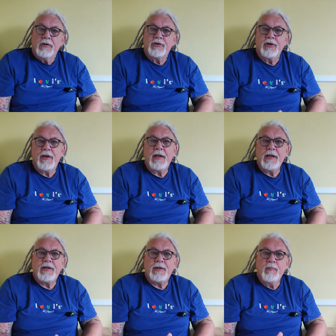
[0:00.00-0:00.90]
So
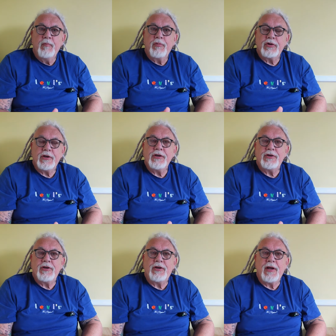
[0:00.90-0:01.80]
then he
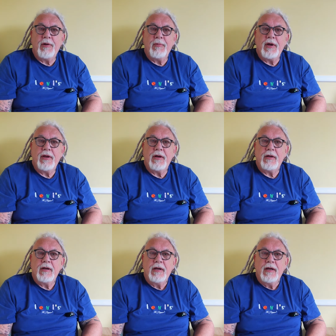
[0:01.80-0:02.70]
proceeds to tell me
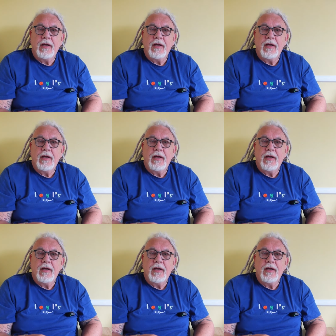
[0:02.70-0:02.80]
that